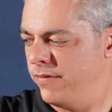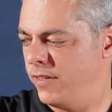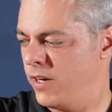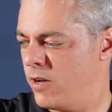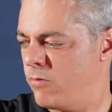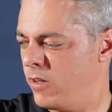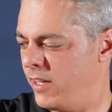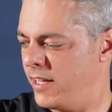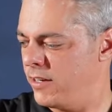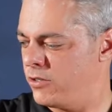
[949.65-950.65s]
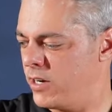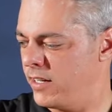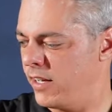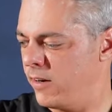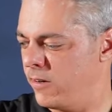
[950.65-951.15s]
You're not really gonna drink
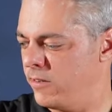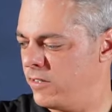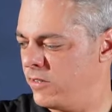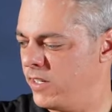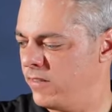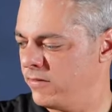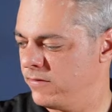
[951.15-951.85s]
that, are you, Tony?